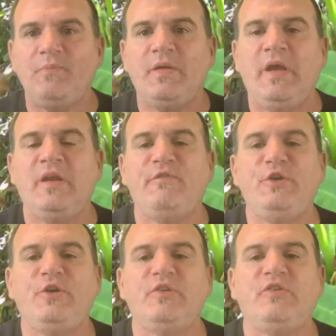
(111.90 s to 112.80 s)
And if
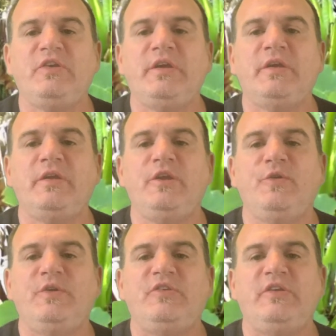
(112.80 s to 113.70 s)
you could see it, you
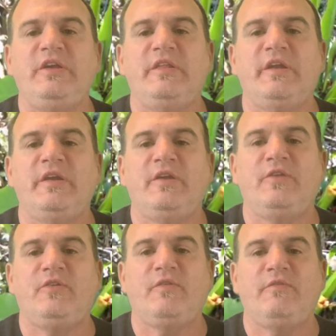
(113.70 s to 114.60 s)
would see that it
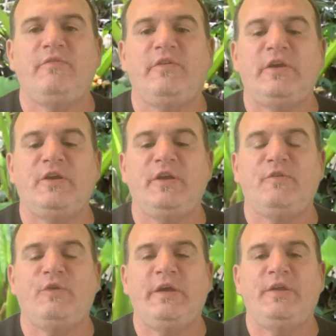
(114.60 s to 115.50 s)
is a very
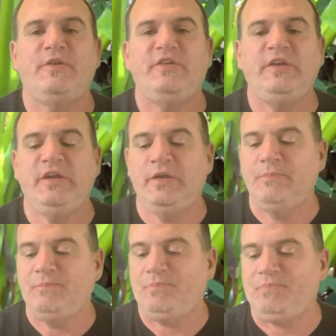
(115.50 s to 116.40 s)
red tea
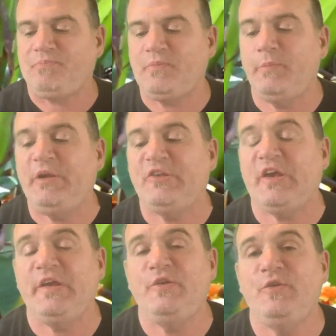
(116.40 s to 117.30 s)
because
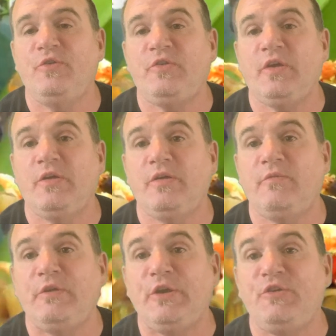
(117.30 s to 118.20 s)
I use a
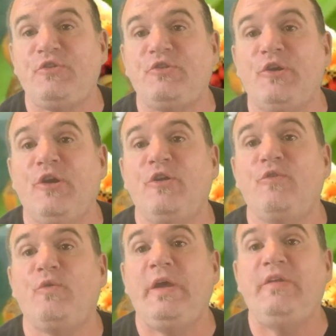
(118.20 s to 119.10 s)
very strong
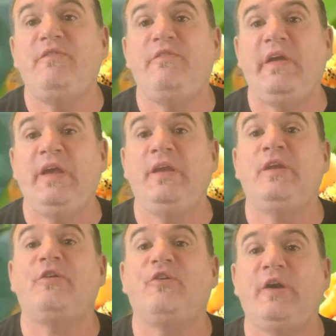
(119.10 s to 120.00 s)
red
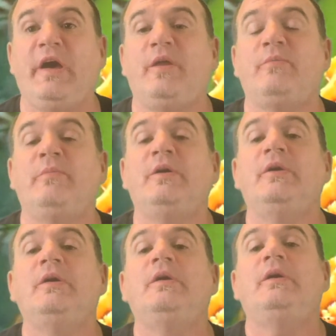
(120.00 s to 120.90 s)
vein Kratom.
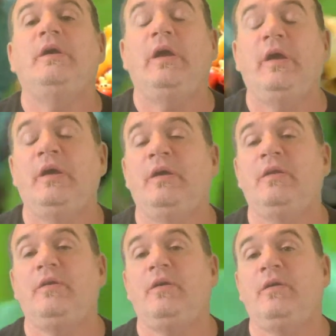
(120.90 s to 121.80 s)

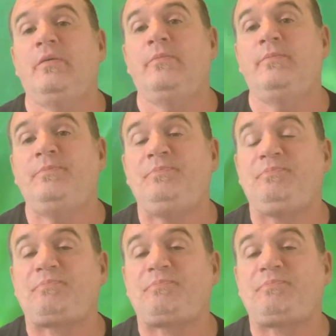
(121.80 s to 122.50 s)
And